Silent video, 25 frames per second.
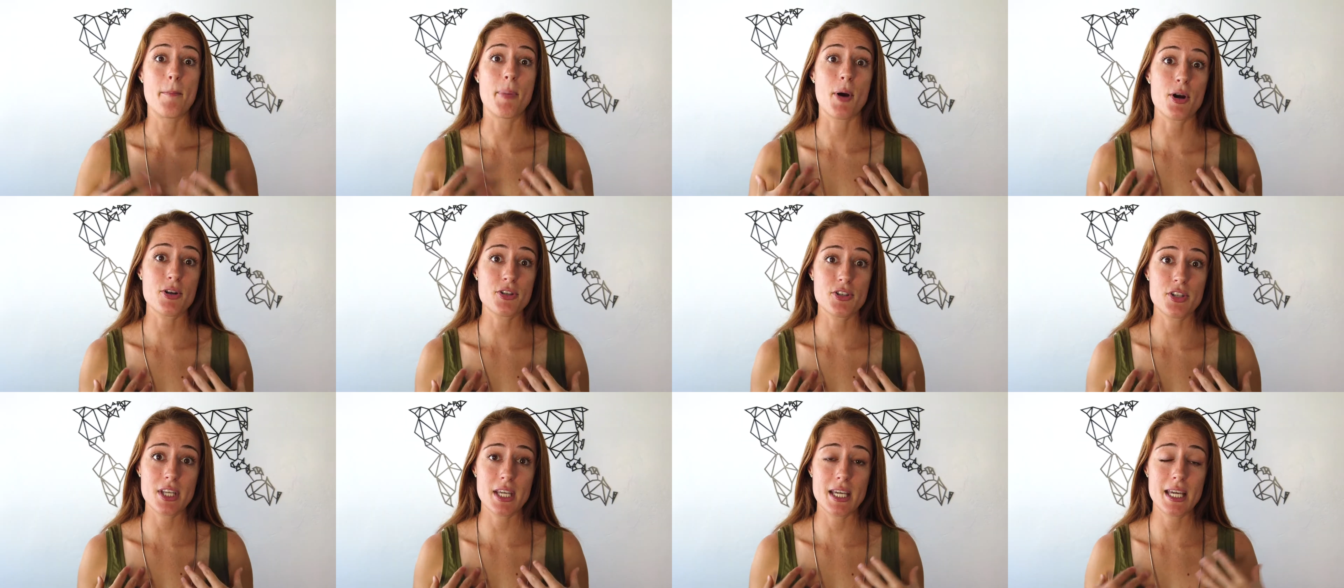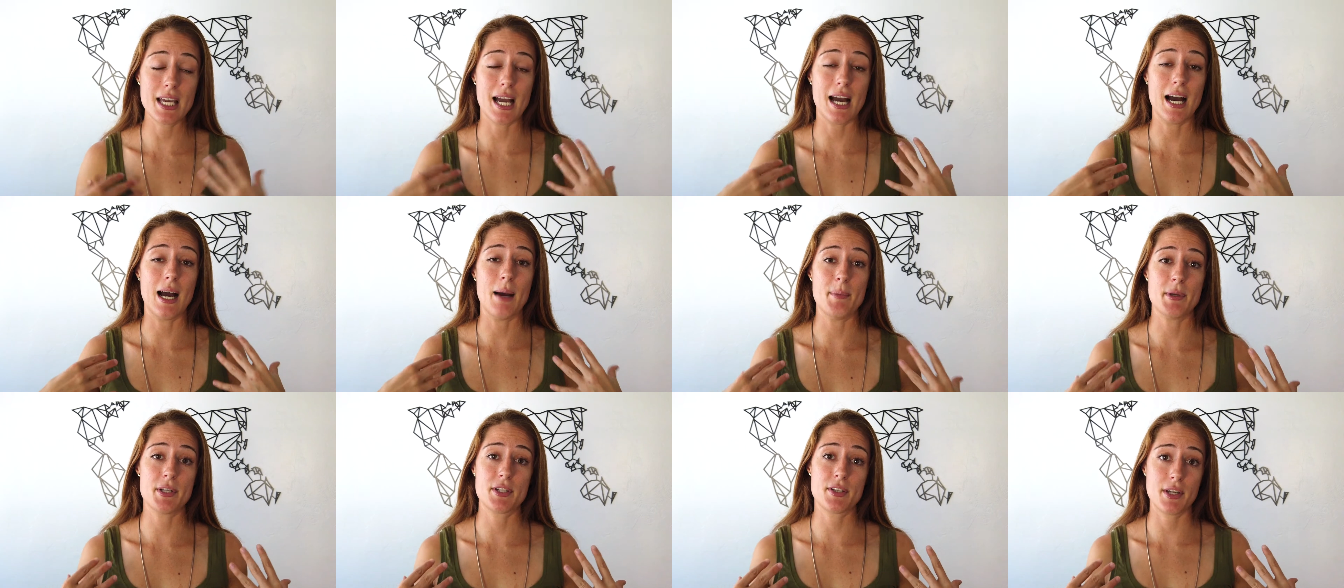Personally,
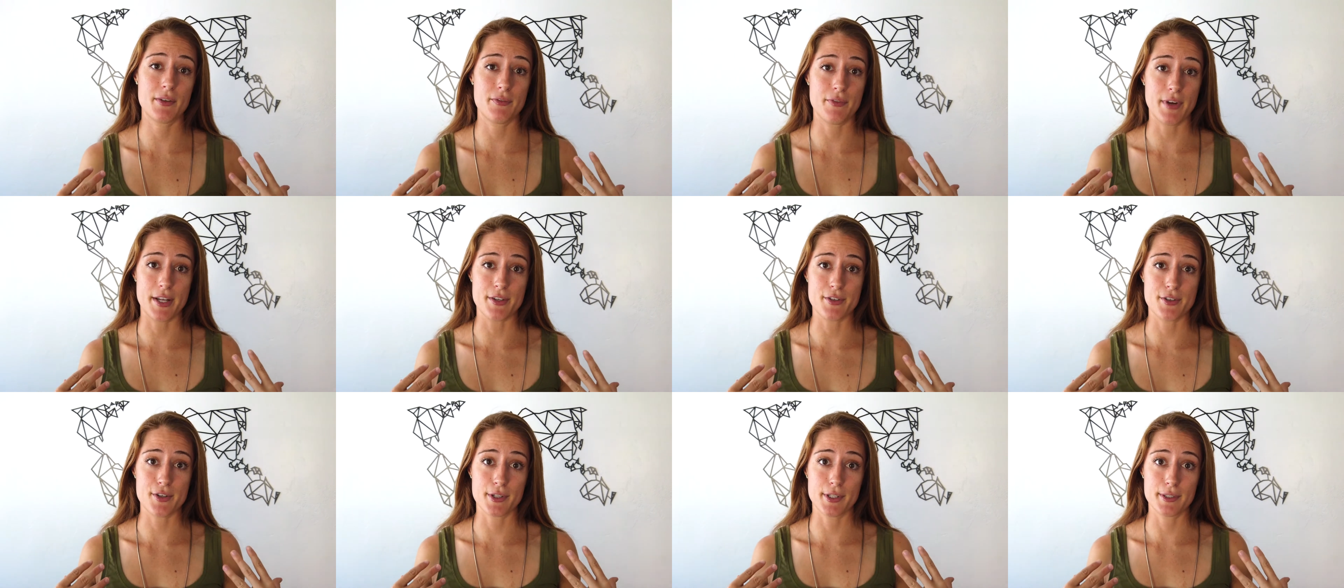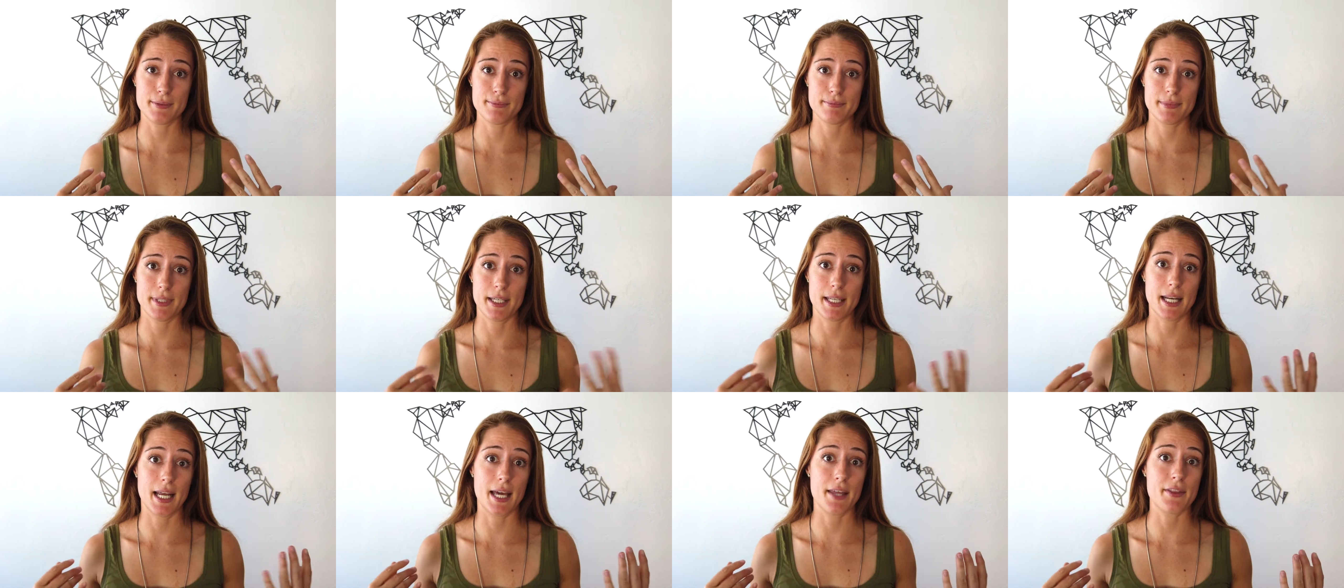I'm into adventure,
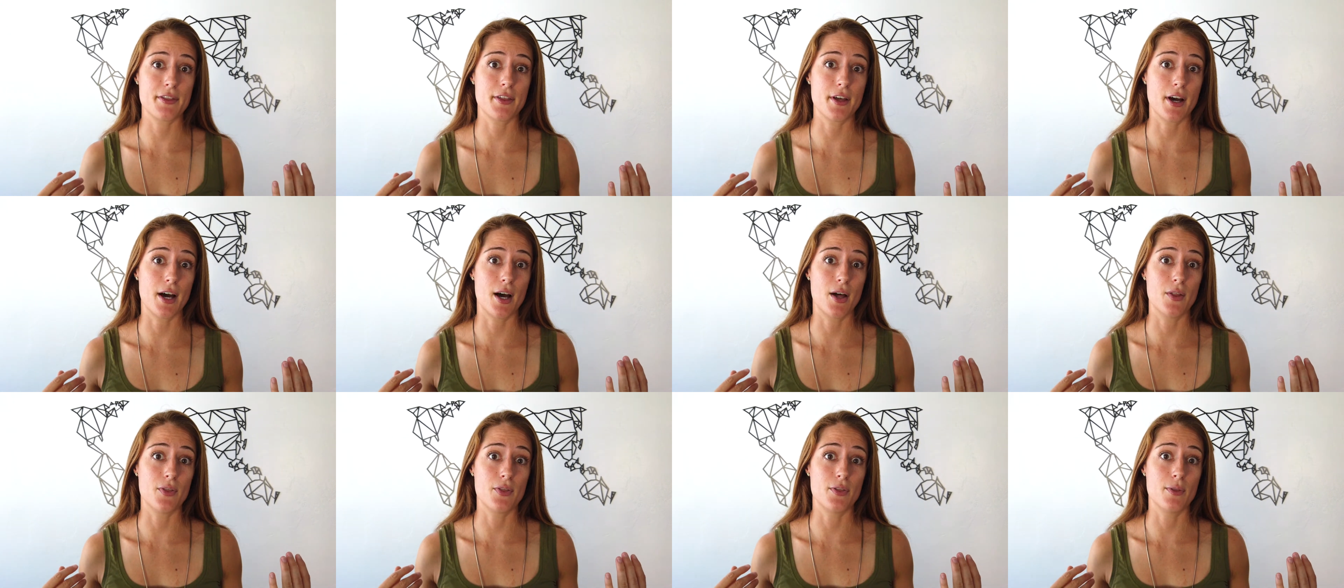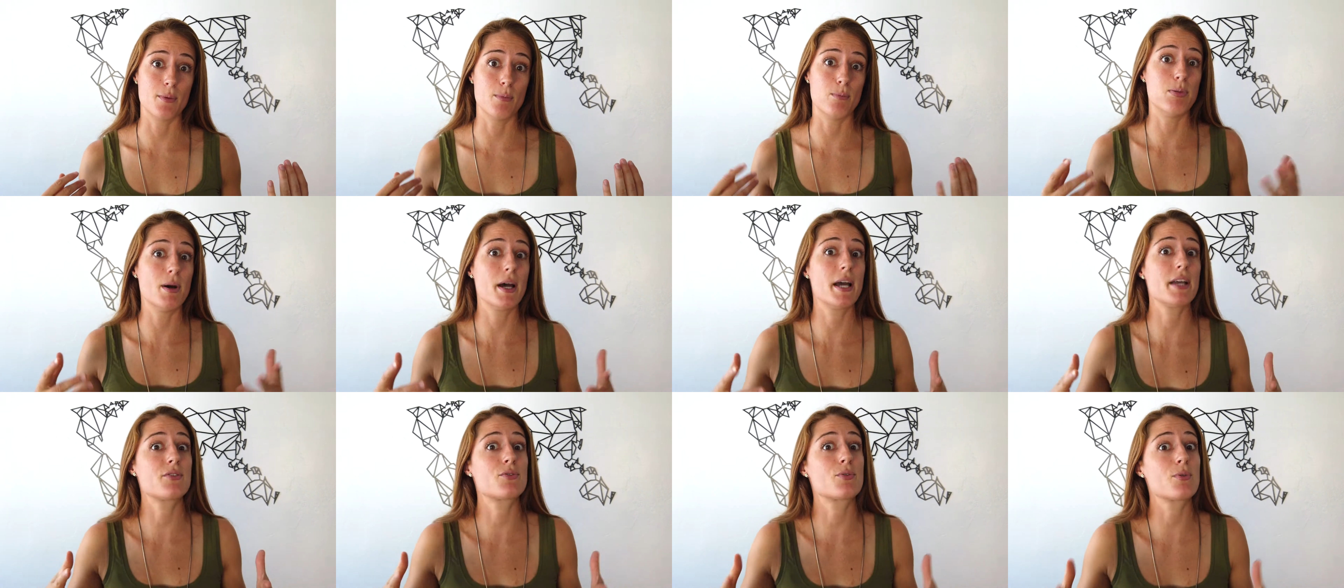and I thought the
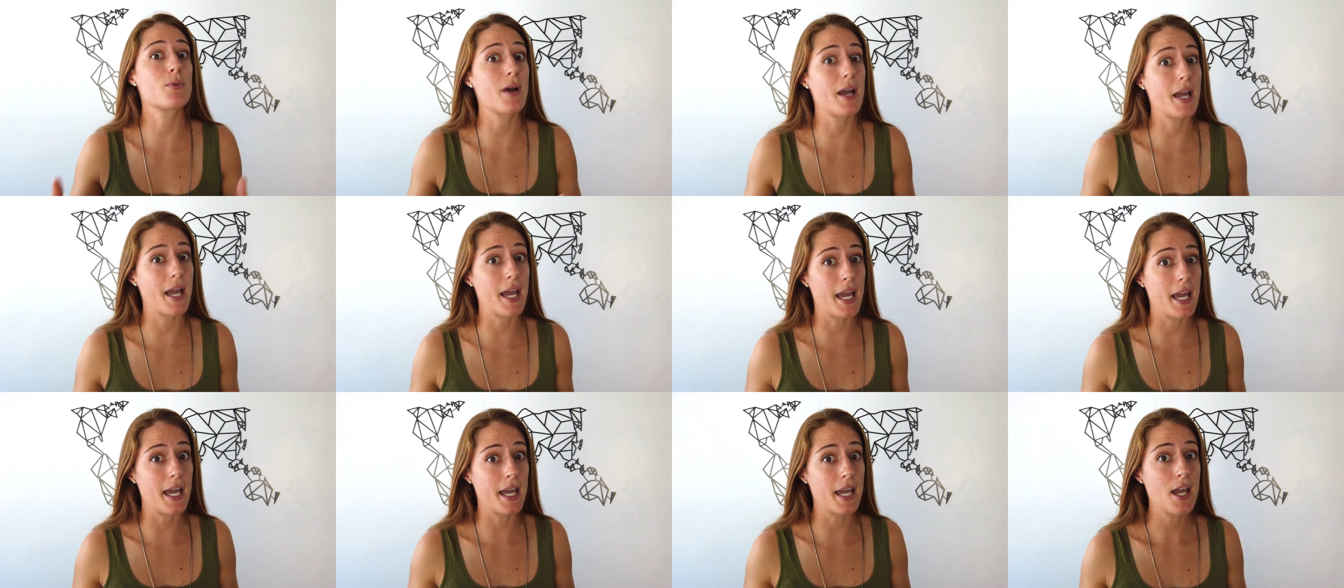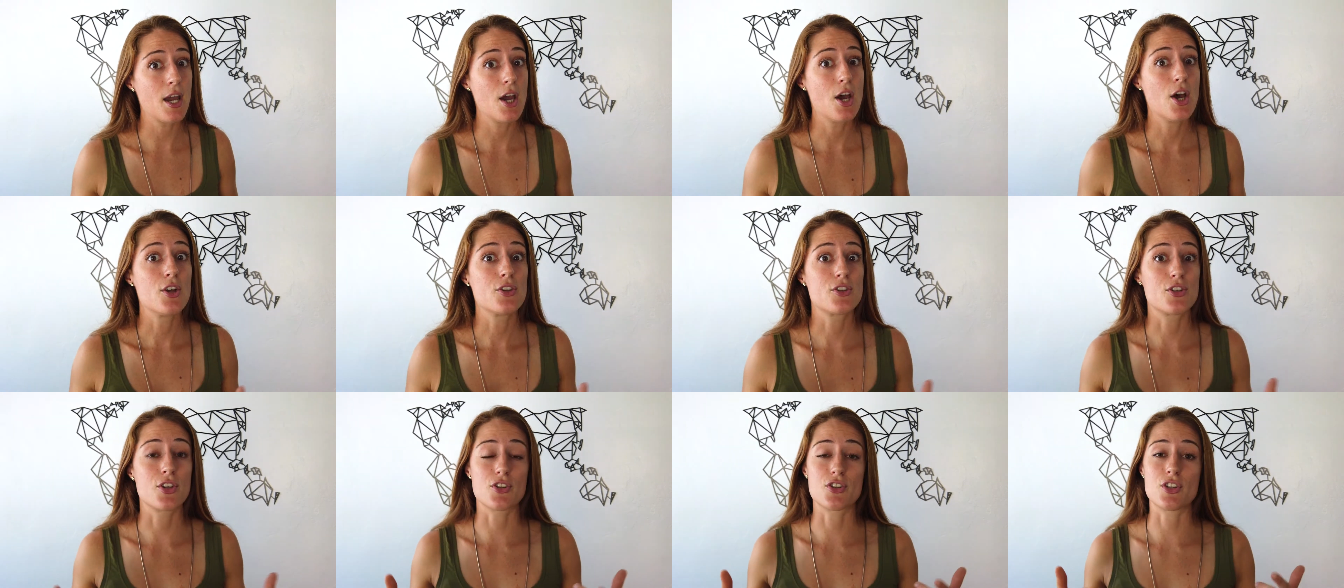best way
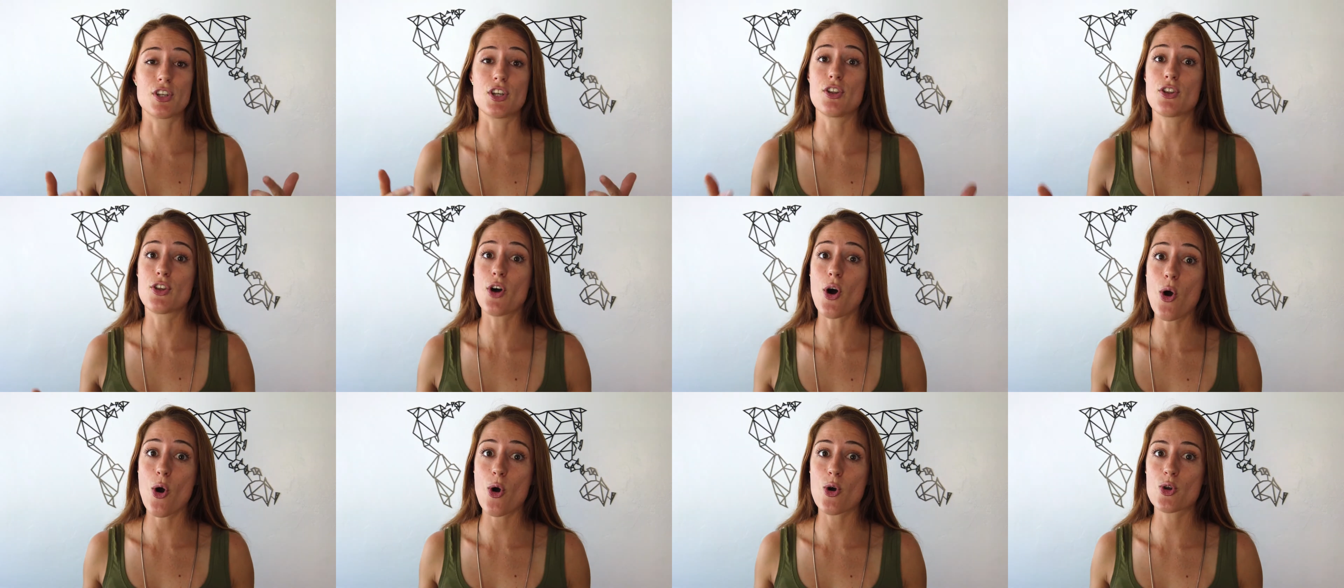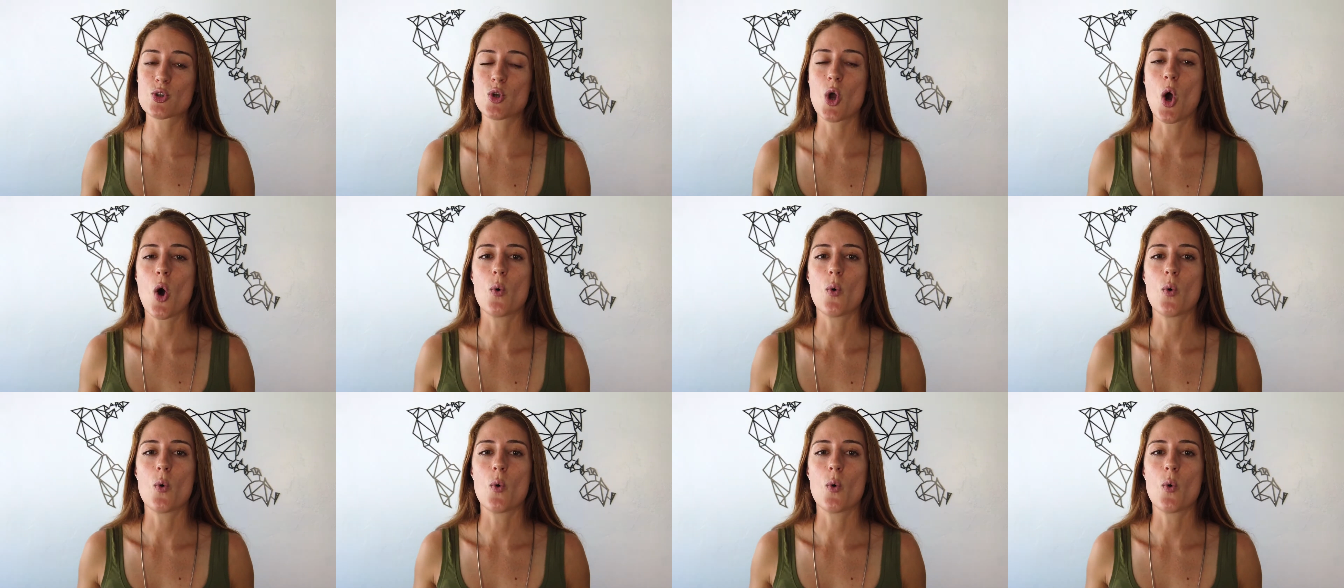to see those